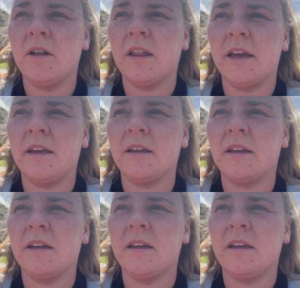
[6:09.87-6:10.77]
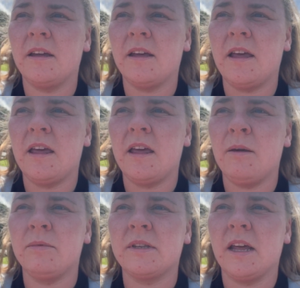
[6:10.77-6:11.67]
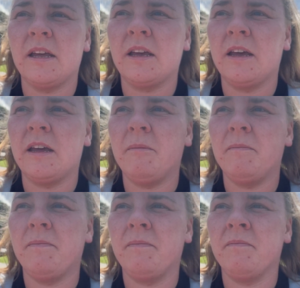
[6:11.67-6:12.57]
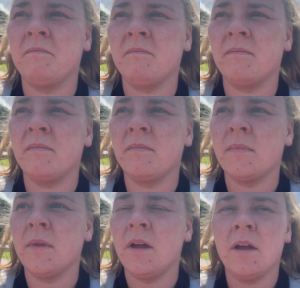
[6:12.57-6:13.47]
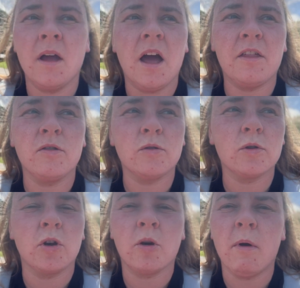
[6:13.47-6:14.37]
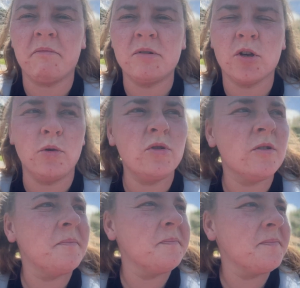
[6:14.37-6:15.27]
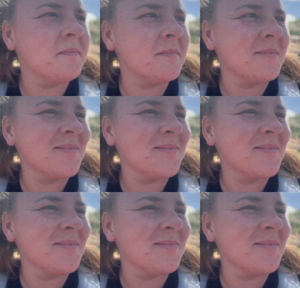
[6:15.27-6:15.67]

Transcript: Like it was like um, I thought I was going to come off my scoot. Wait,